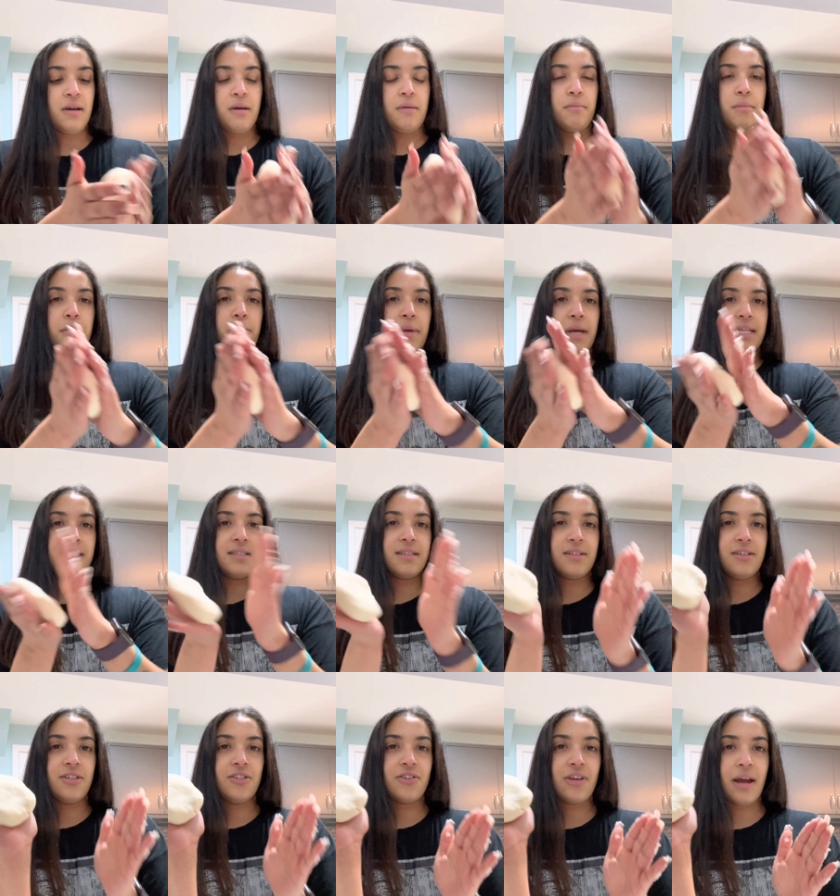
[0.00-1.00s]
But
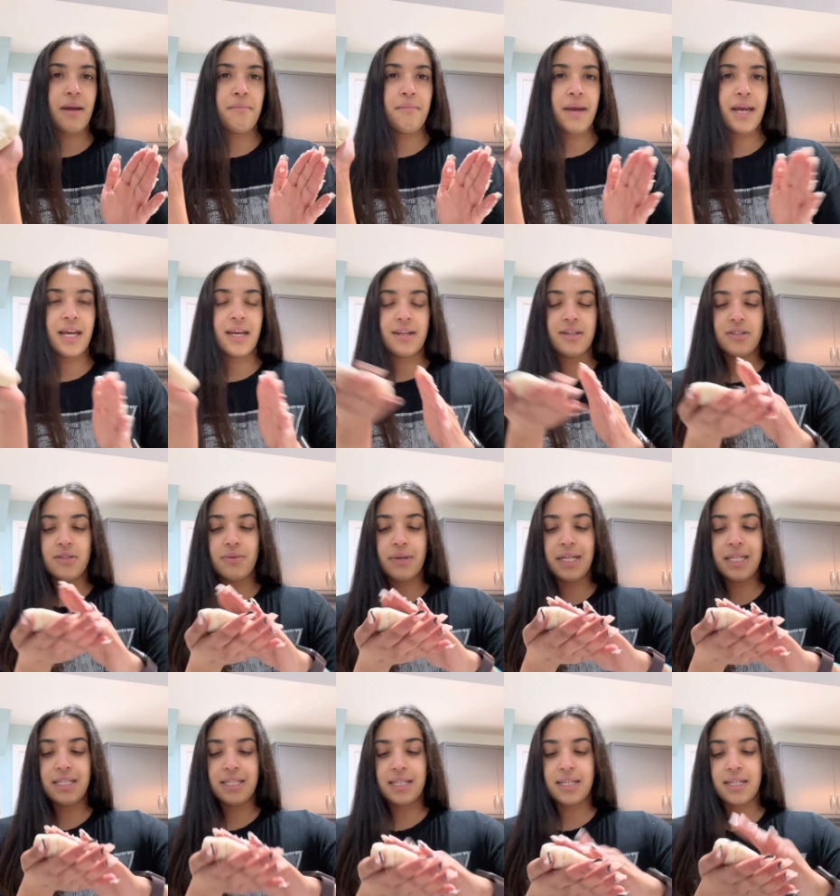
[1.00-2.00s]
basically, you try and make it into a
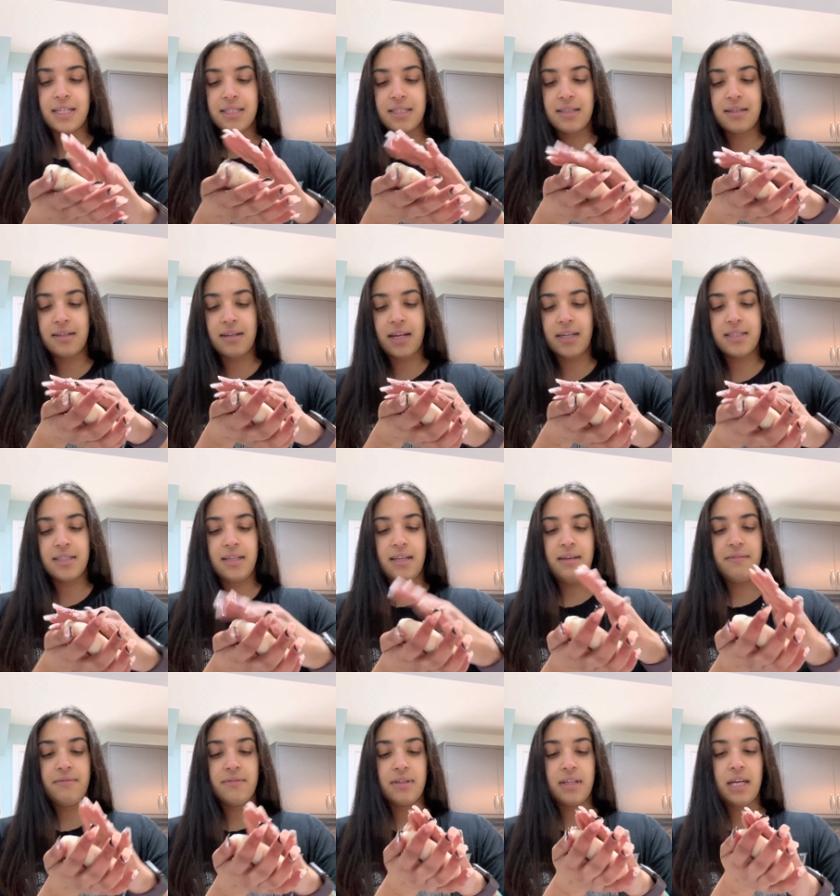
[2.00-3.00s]
disc, nice and
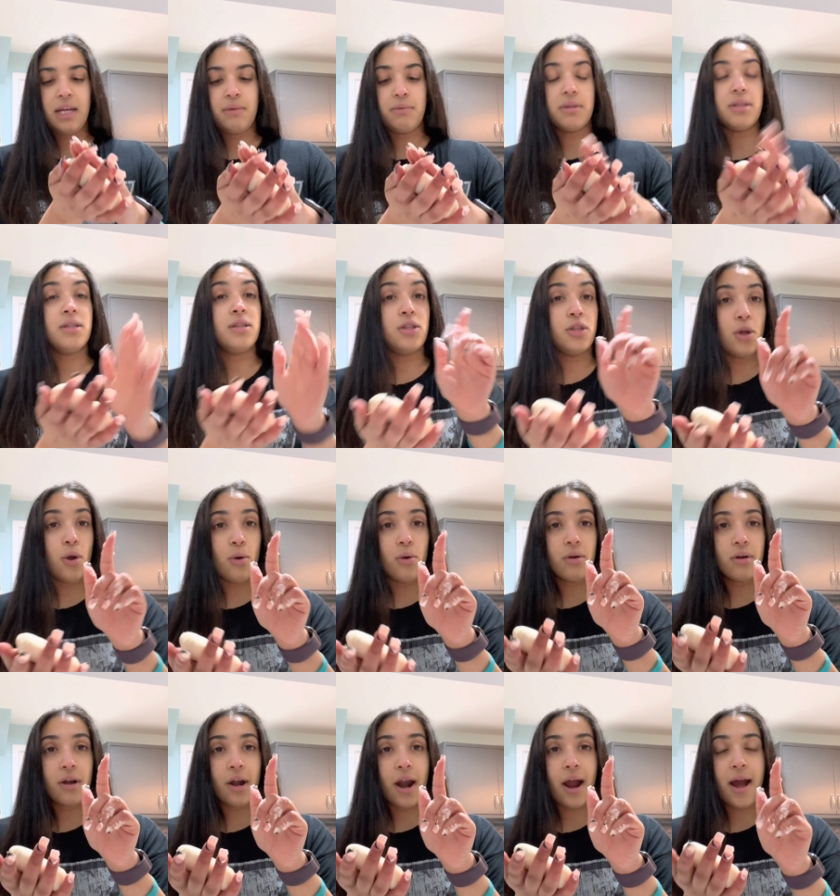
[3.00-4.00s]
evenly with no
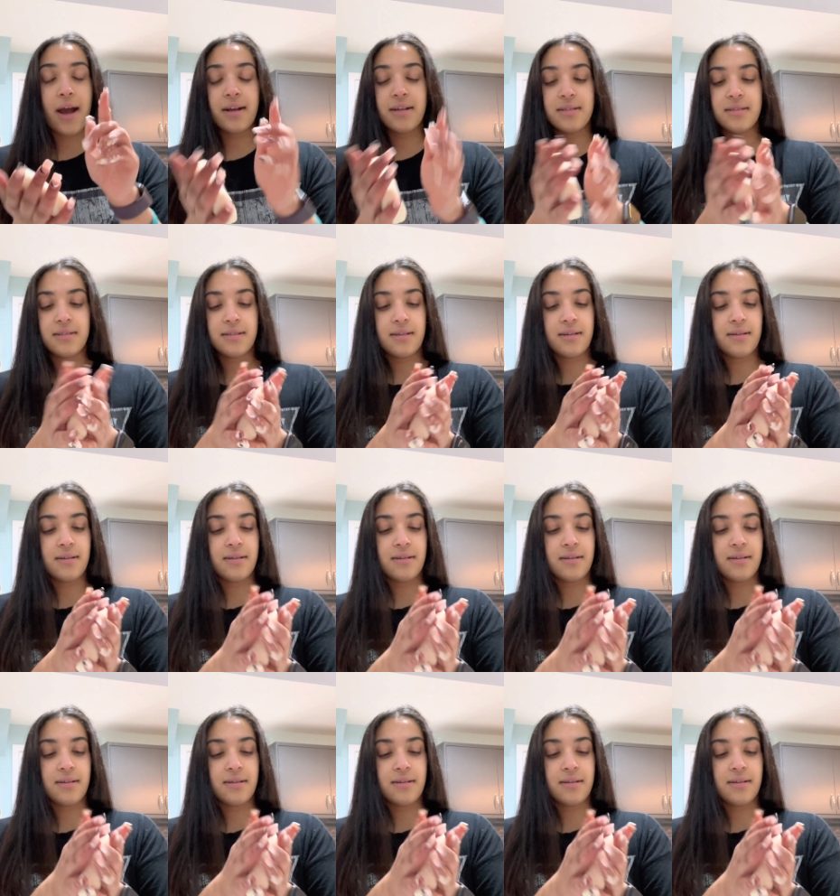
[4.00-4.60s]
cracks.